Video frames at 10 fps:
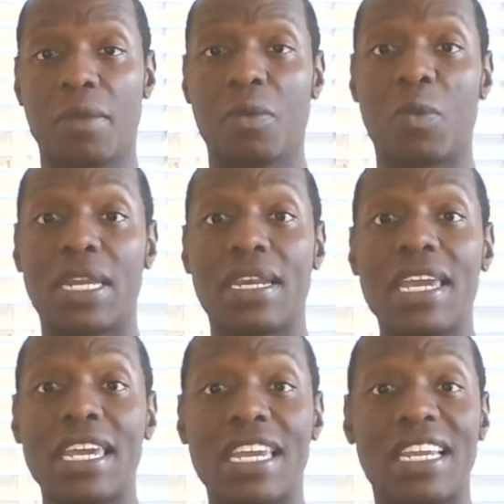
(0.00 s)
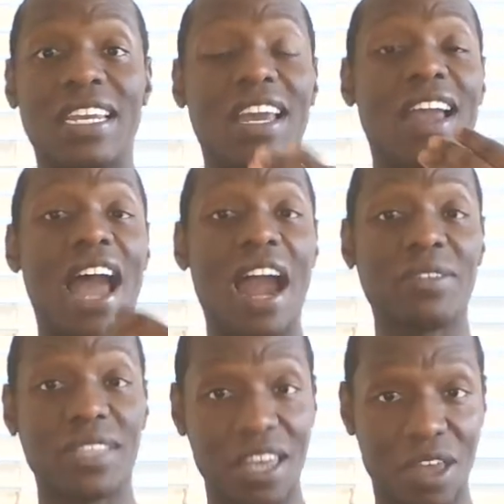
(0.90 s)
We need
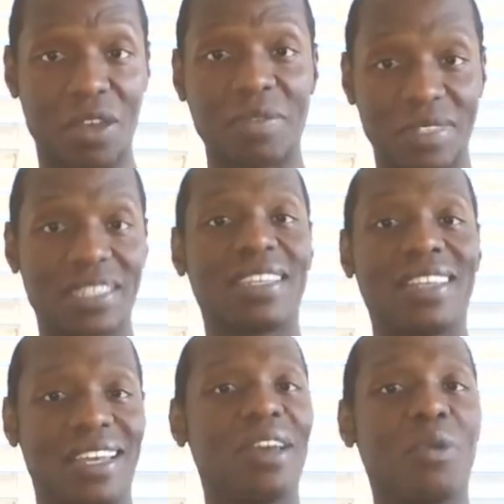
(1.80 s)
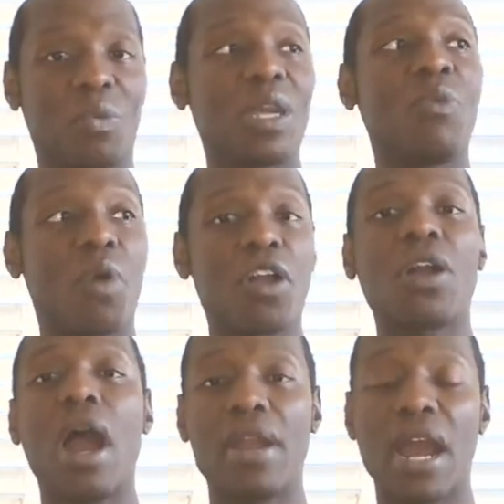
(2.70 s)
ourselves. We
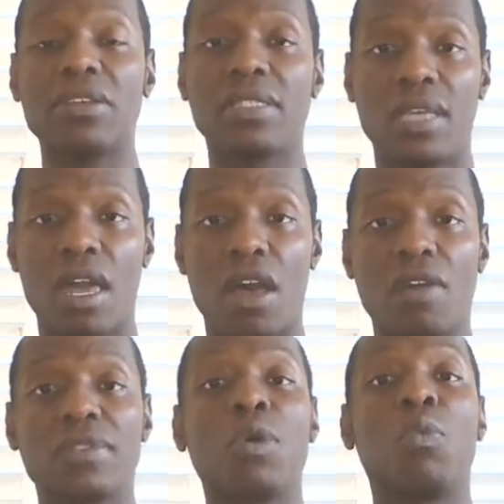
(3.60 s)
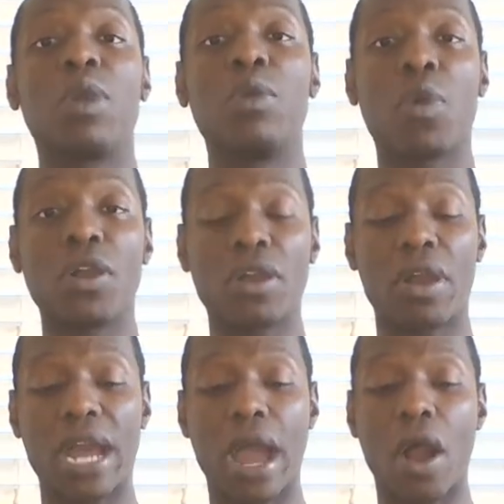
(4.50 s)
work on ourselves. We work
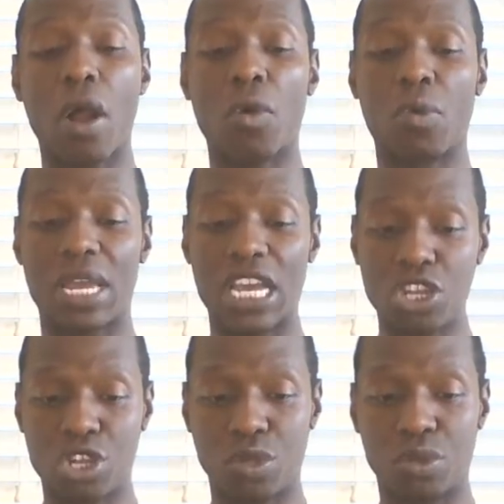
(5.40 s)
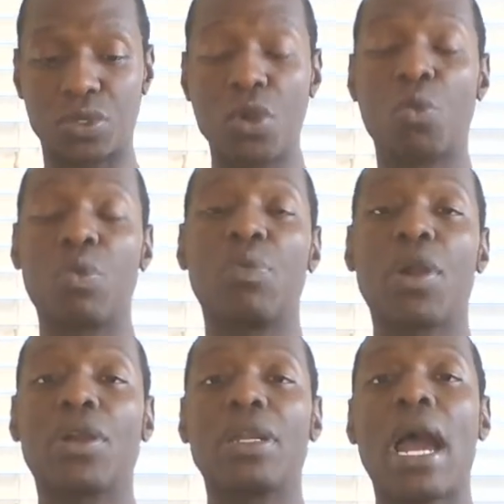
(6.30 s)
on our own issues. We
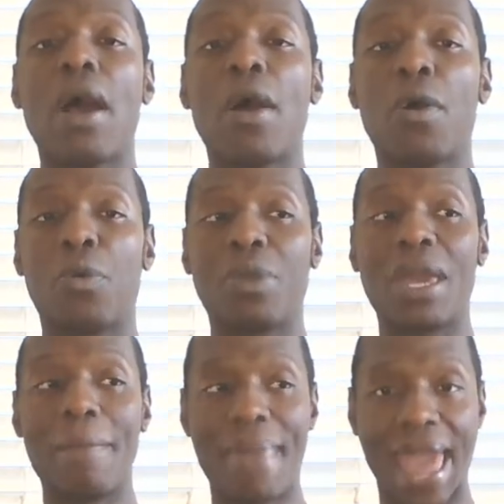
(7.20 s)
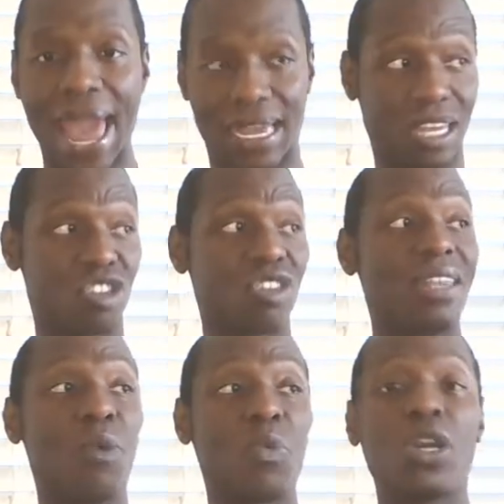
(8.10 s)
work on our own baggage
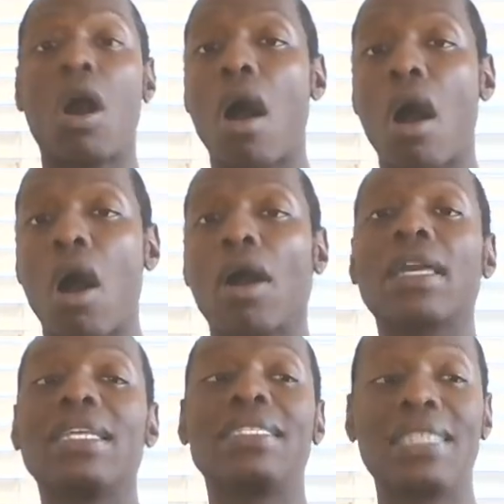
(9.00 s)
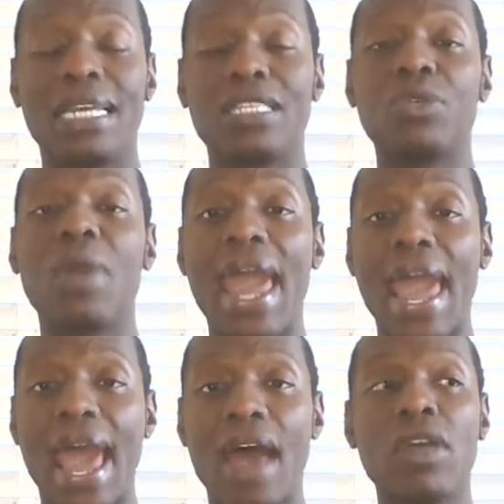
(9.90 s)
that we all tend to
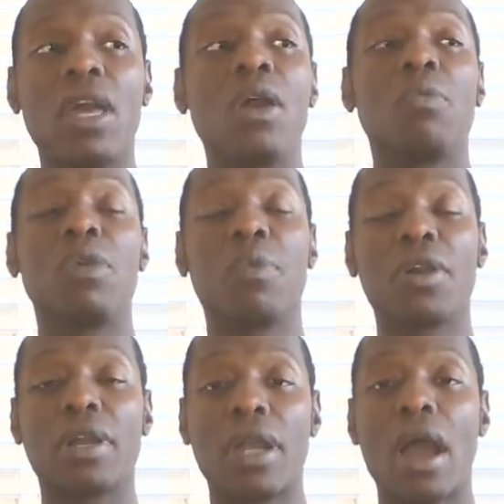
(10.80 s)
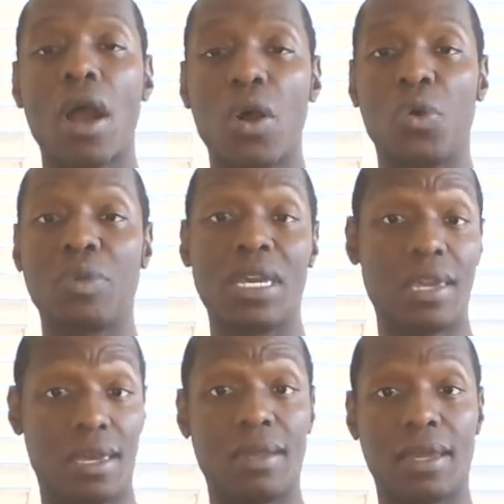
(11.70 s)
have. We work on our own
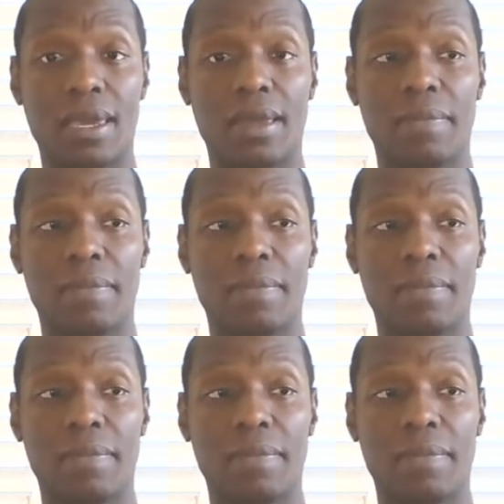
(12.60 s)
healing.